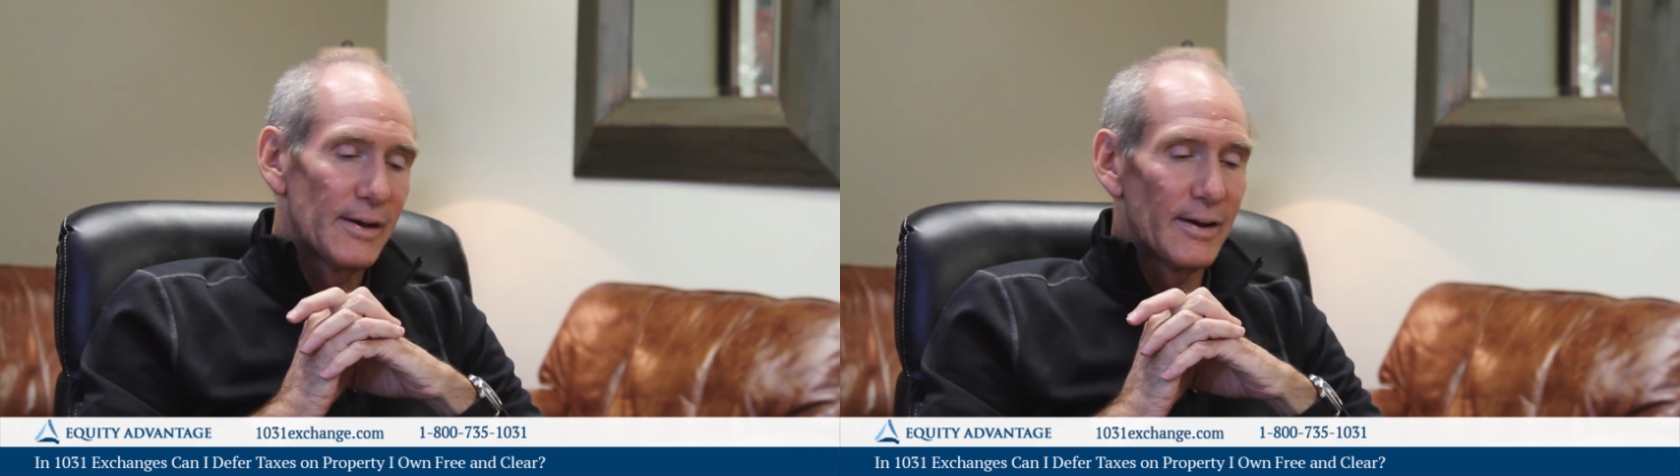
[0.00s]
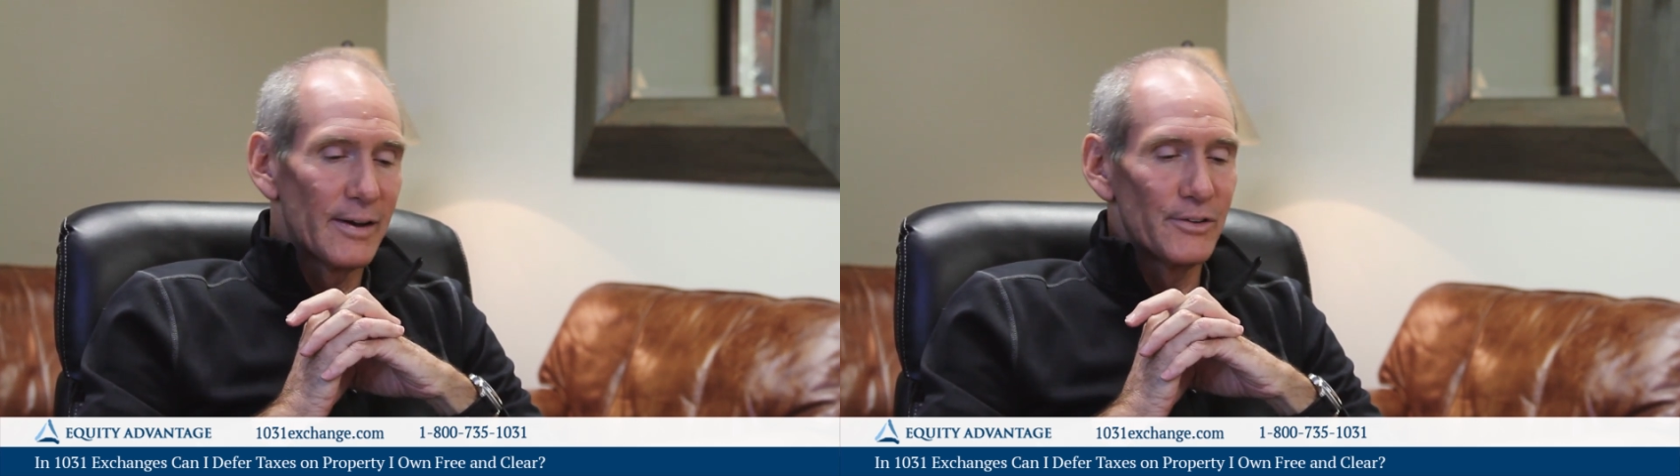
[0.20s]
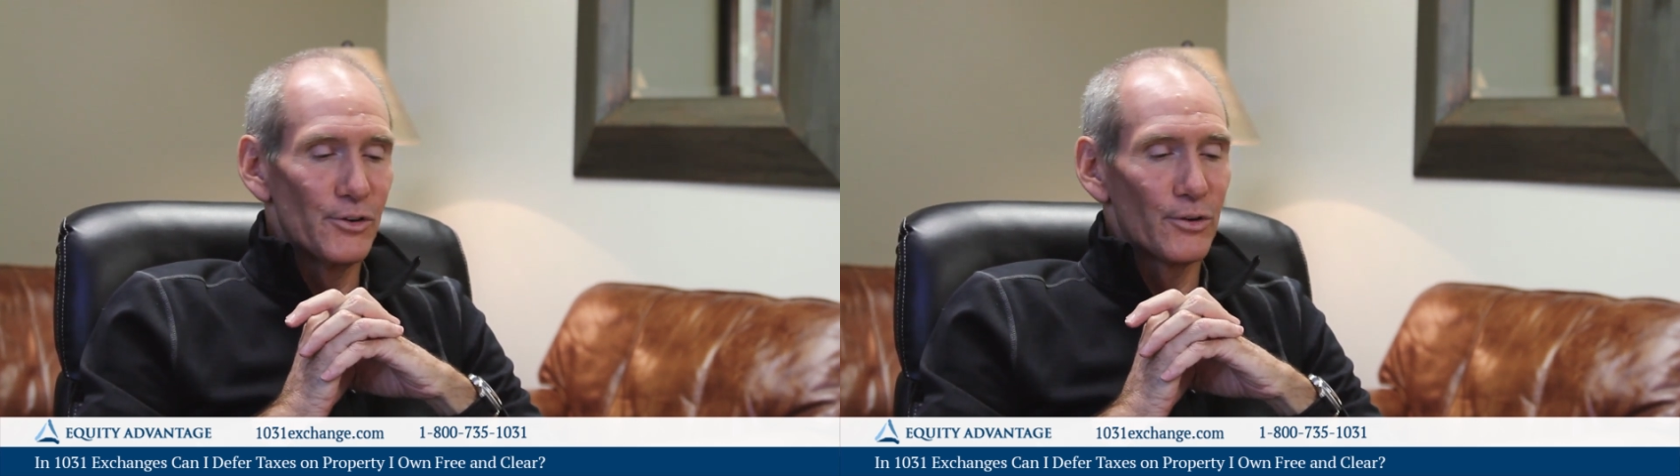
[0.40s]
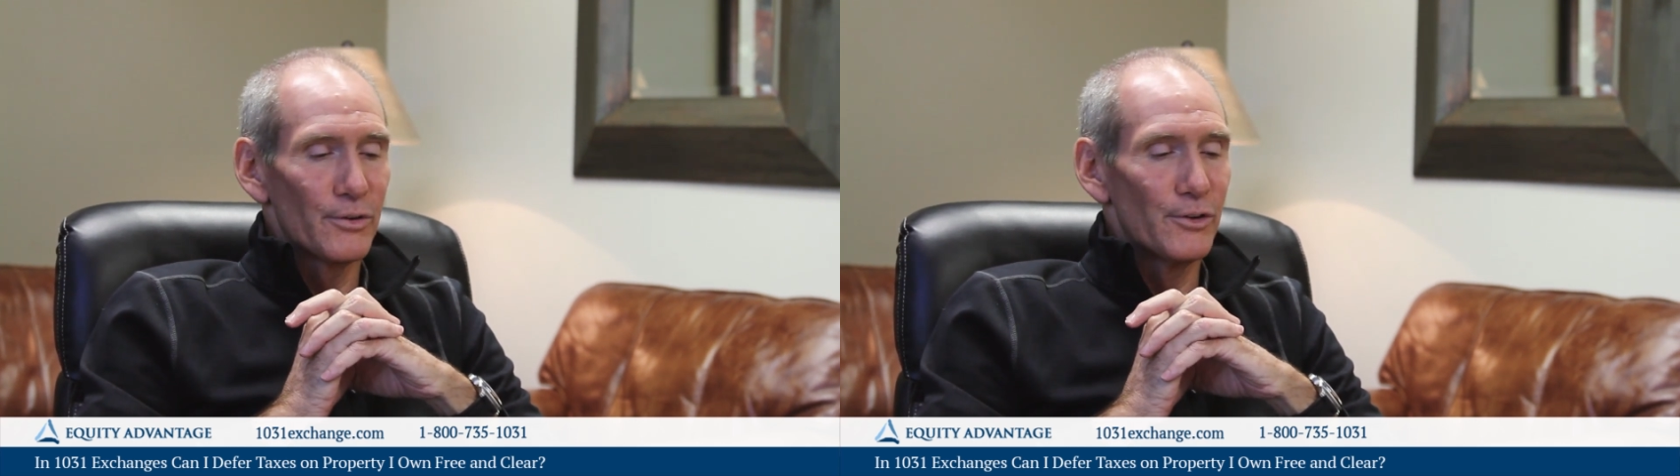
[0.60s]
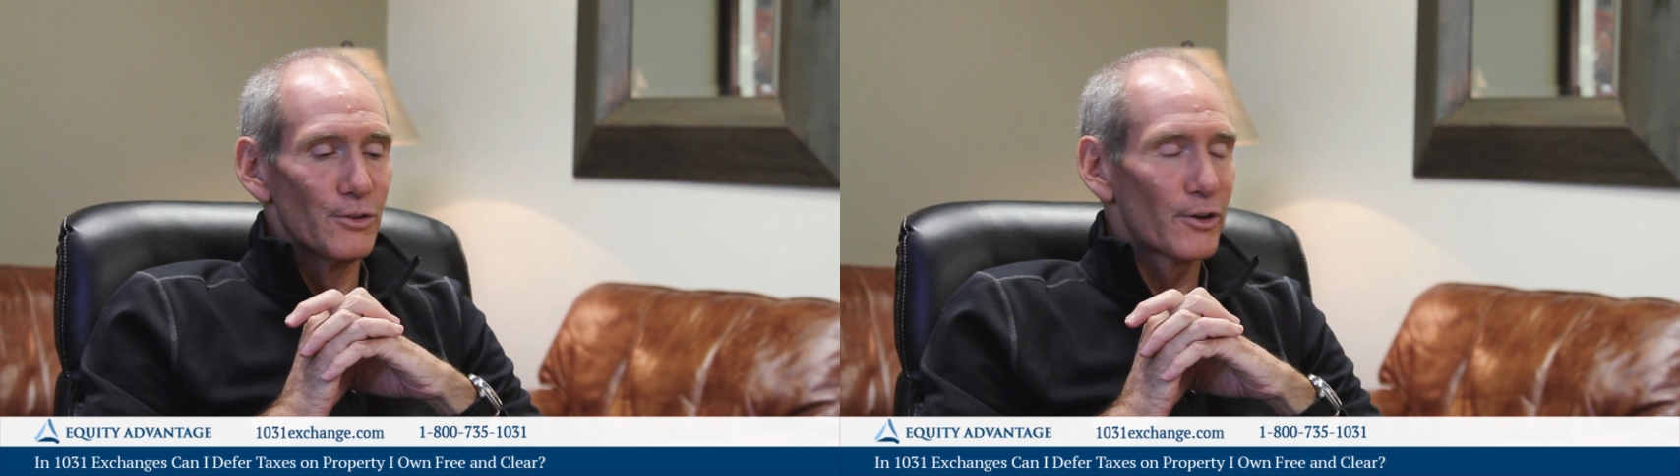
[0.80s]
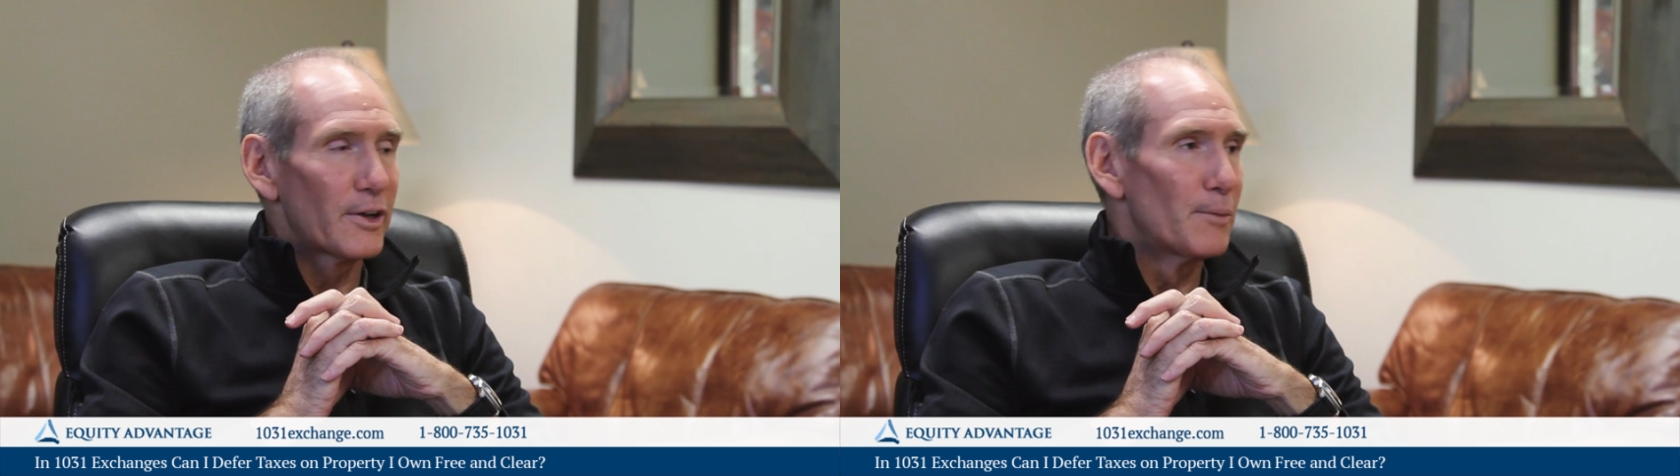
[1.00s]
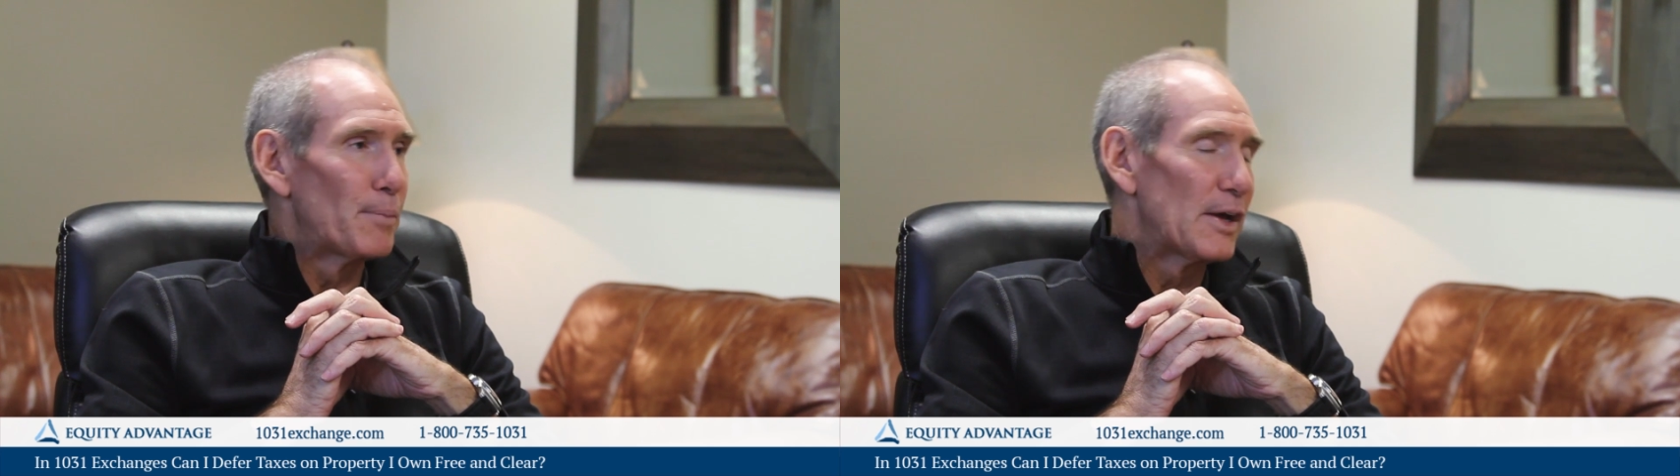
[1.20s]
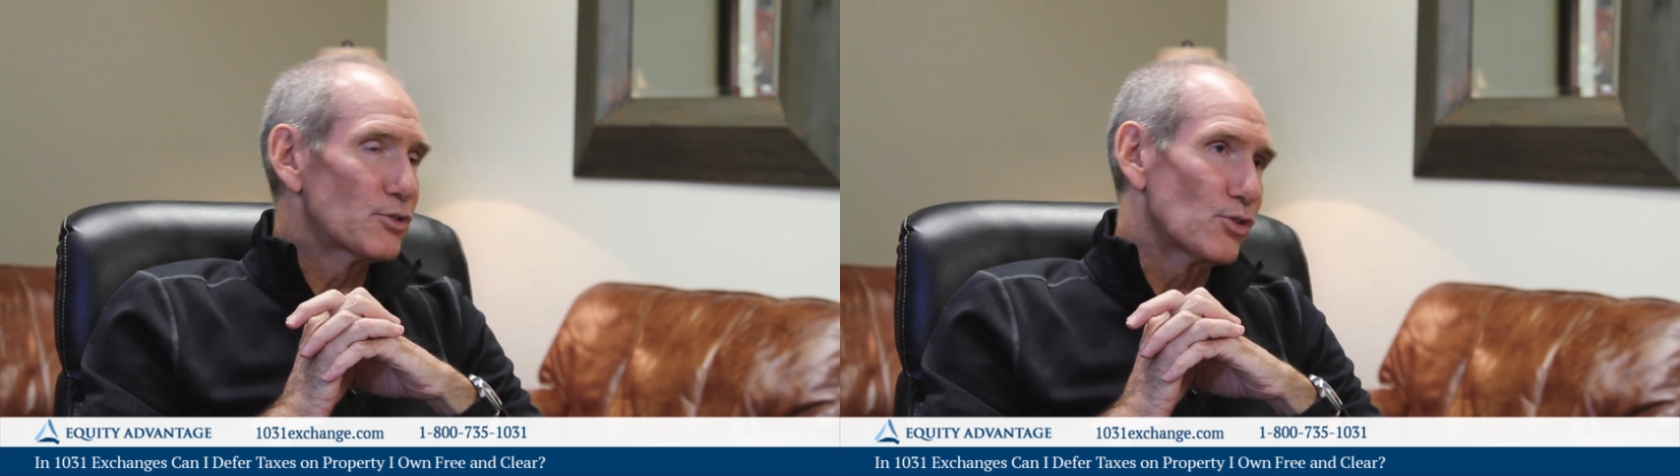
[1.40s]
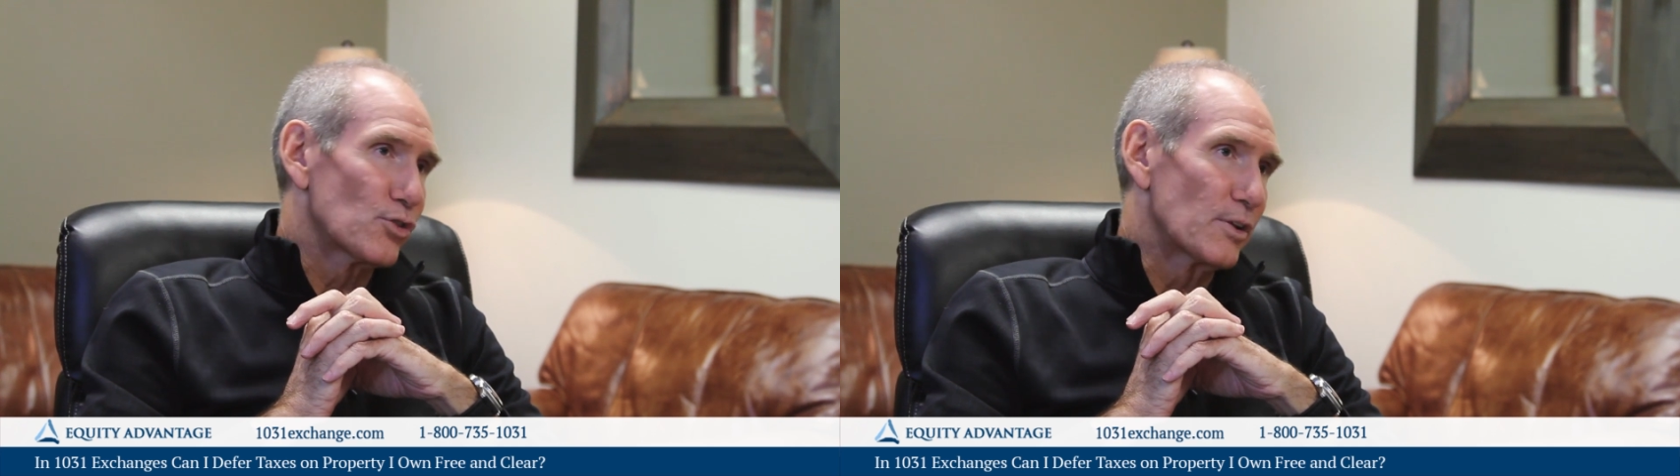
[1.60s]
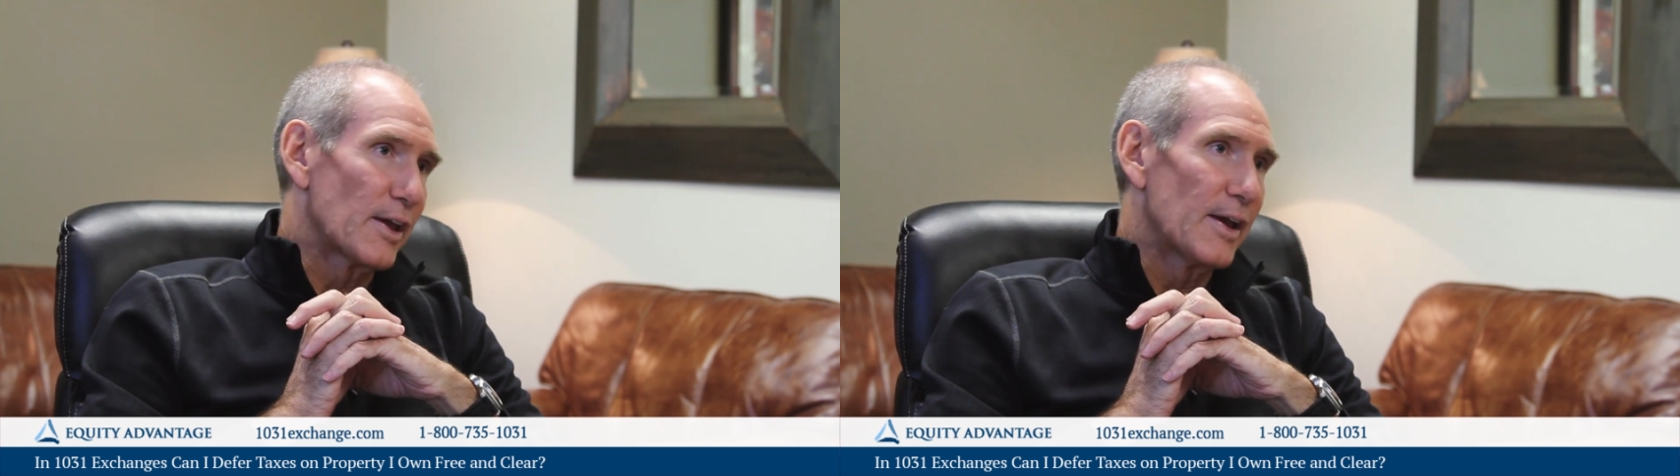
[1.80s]
You're looking at basis
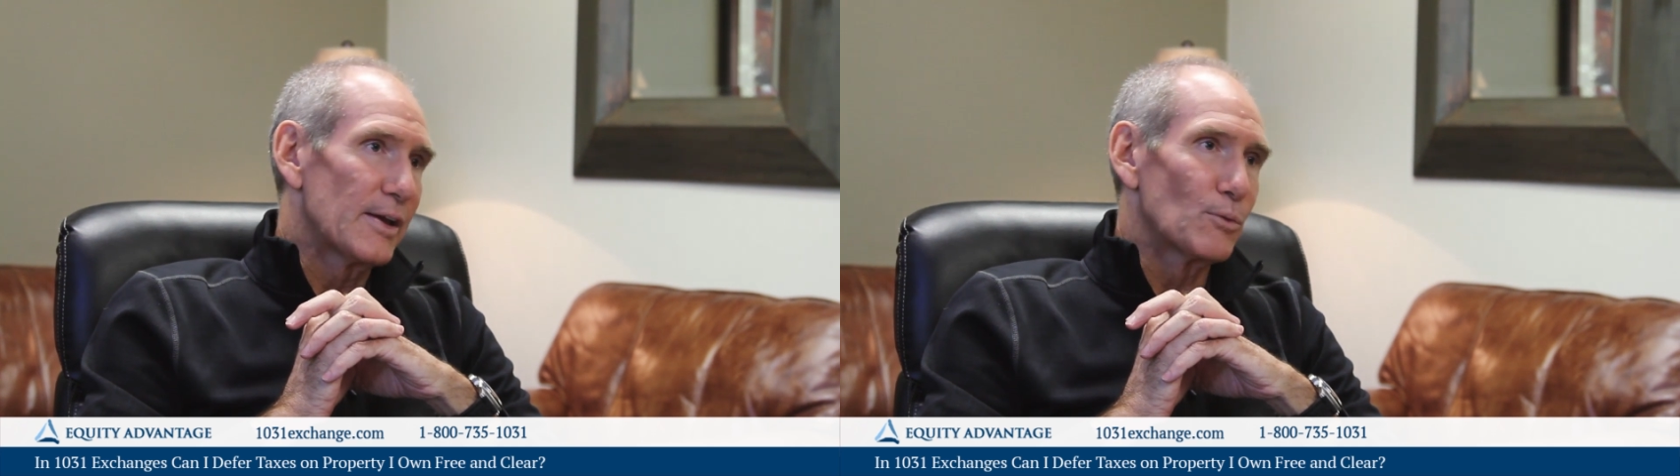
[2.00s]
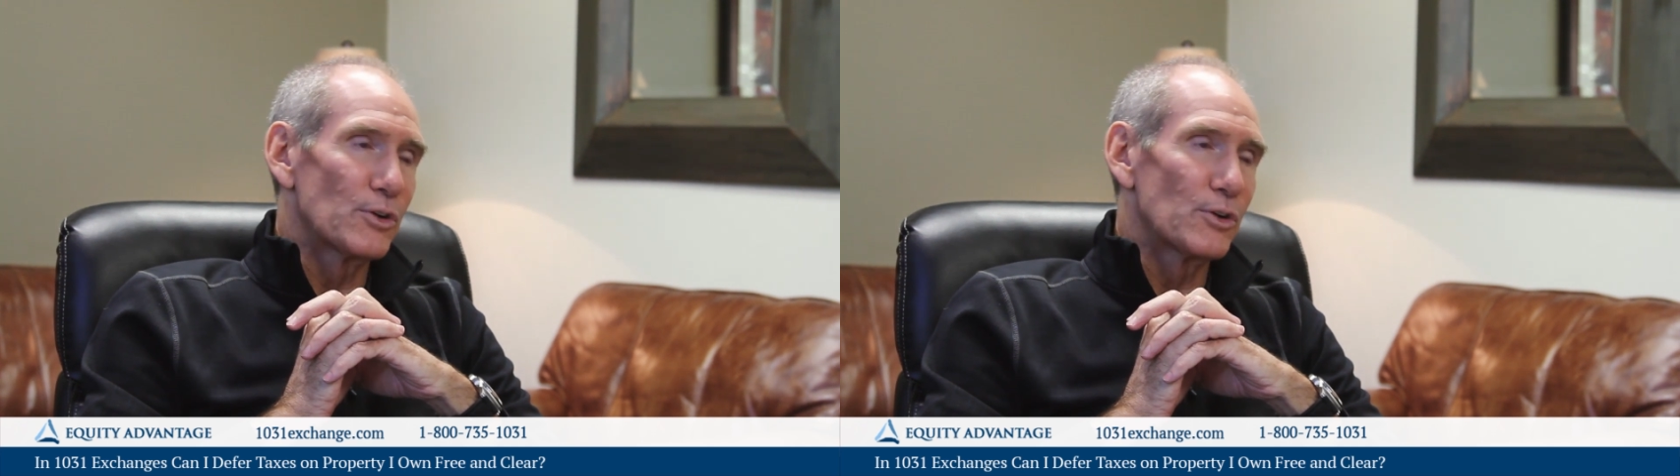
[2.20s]
and gain,